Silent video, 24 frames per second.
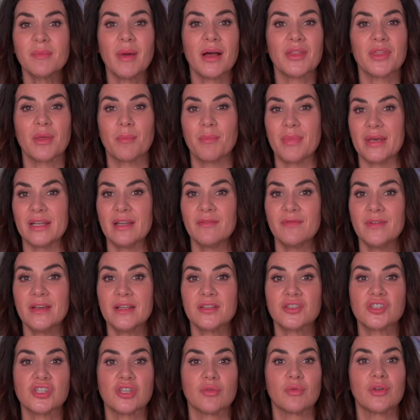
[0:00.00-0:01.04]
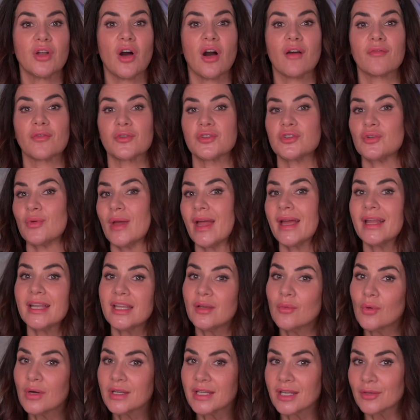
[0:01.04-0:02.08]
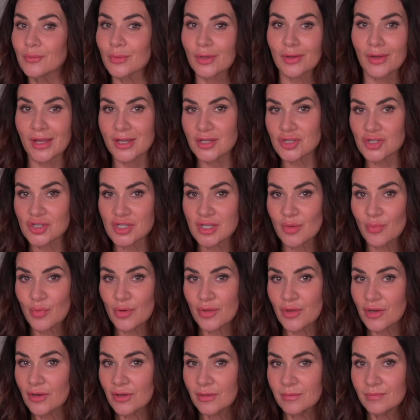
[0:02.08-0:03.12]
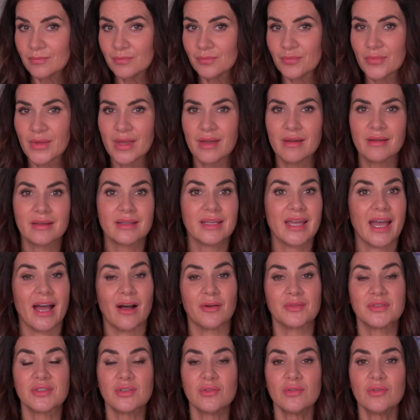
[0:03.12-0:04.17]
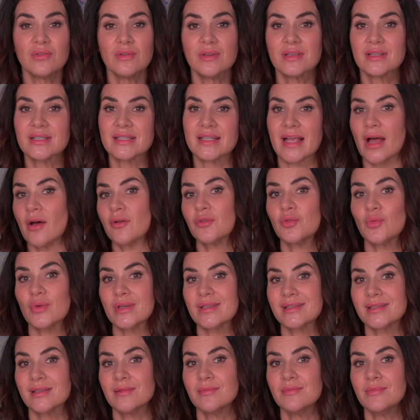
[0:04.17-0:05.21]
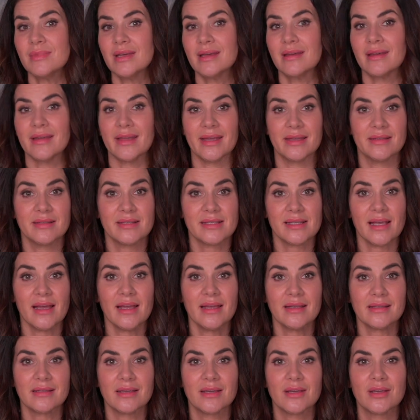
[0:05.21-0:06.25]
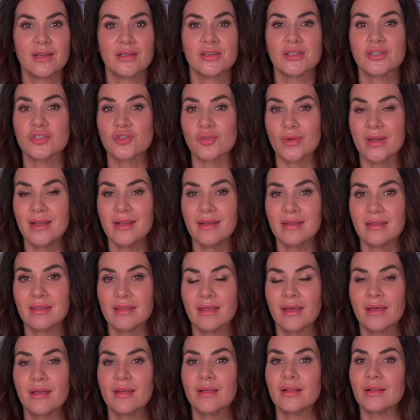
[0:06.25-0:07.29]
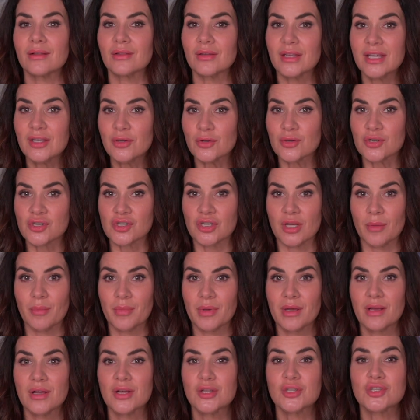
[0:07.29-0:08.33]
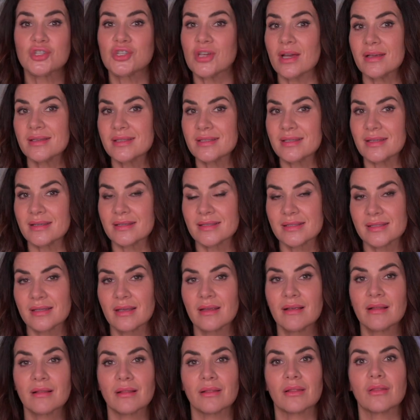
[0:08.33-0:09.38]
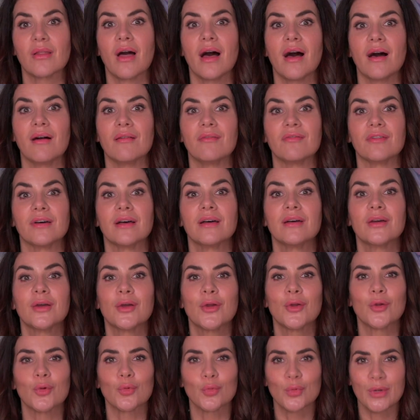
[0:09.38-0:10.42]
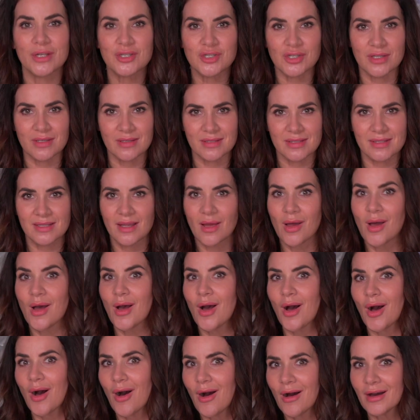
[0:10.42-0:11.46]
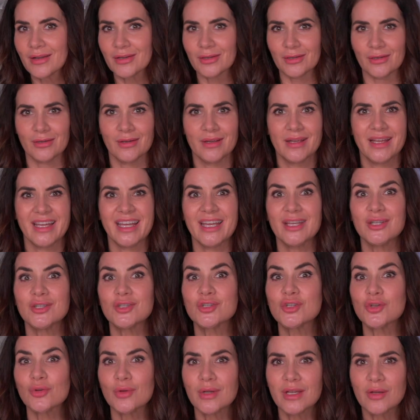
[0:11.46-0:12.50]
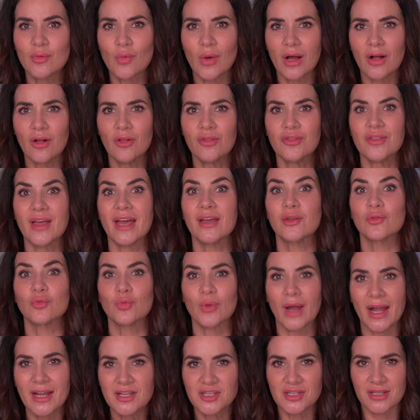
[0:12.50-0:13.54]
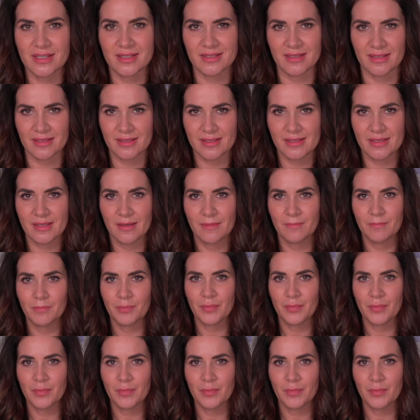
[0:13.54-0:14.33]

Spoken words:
about the benefits she would offer to anyone in relationship with her: counsel, sound wisdom, insight, strength, leadership, justice, love, riches, honor, enduring wealth, and righteousness.